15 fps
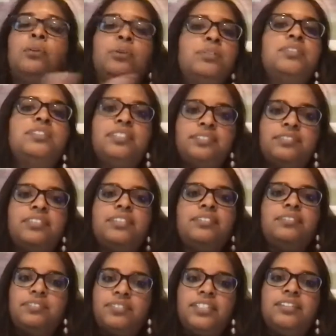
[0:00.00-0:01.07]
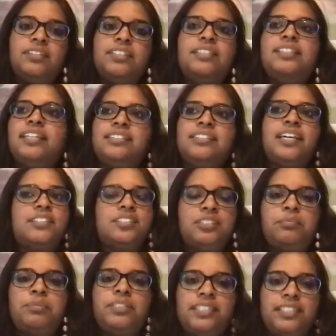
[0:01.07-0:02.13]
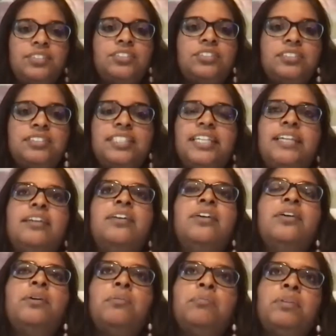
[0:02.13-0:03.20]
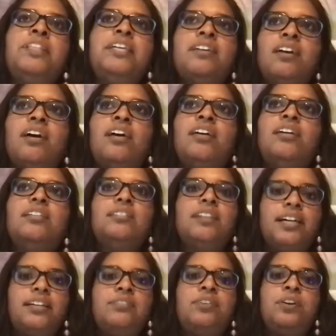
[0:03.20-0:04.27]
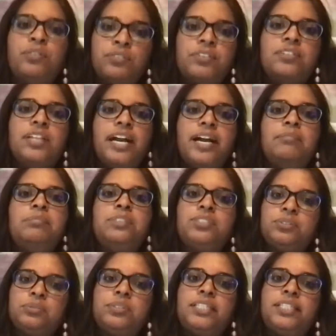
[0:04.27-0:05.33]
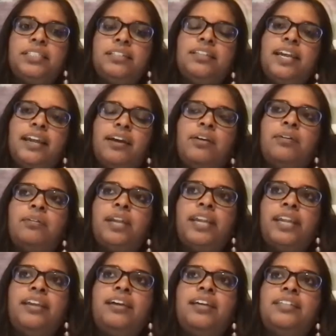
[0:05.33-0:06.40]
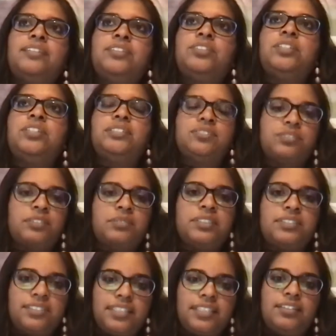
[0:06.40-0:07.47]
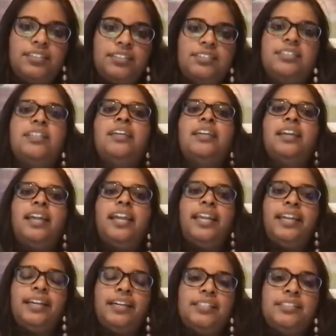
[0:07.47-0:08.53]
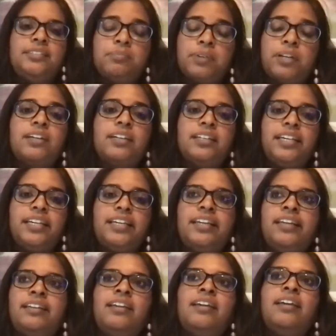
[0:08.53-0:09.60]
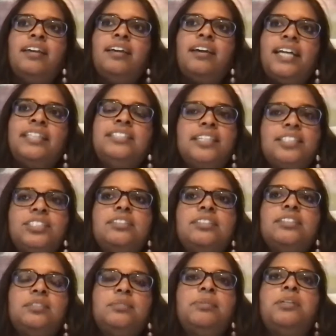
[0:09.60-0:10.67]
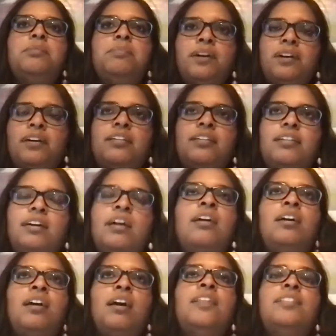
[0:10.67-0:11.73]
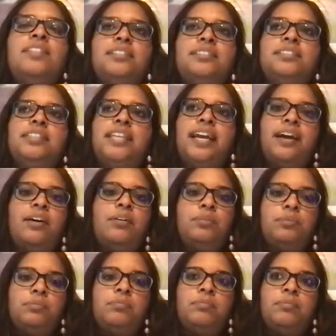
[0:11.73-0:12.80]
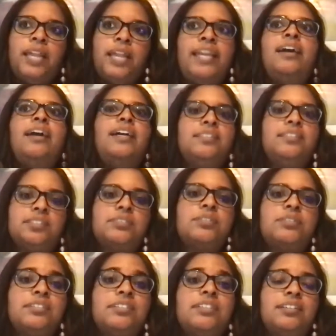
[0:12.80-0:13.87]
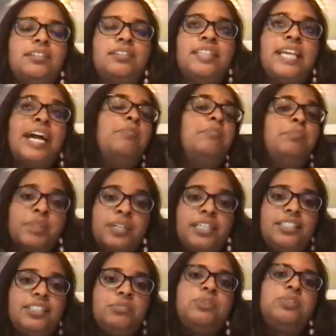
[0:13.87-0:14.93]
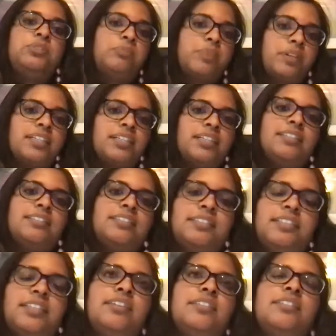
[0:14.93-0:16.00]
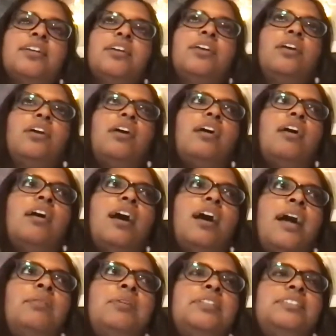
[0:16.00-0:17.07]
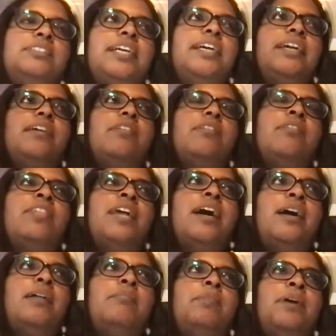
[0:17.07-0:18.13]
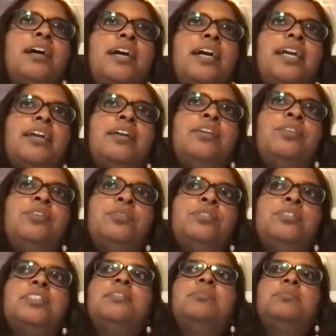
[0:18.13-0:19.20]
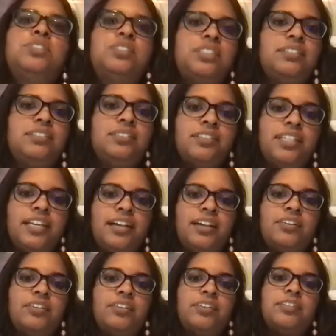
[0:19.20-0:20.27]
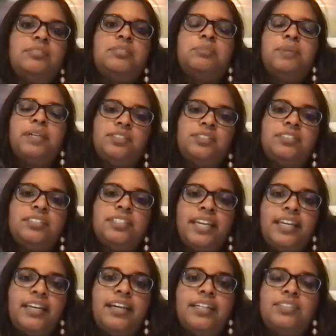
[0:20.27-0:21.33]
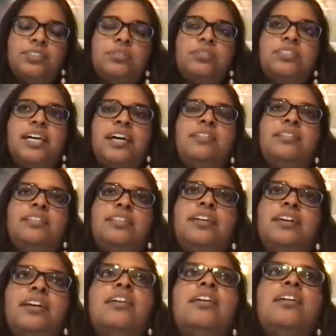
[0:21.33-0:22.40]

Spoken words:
different field, and that's actually pretty interesting. But there are a lot of overlap between how AI is transforming sales and marketing. And I touched a little bit upon on this and how AI is closing that bridge between marketing and sales. I would say that by using machine learning algorithms, by using AI tools out there,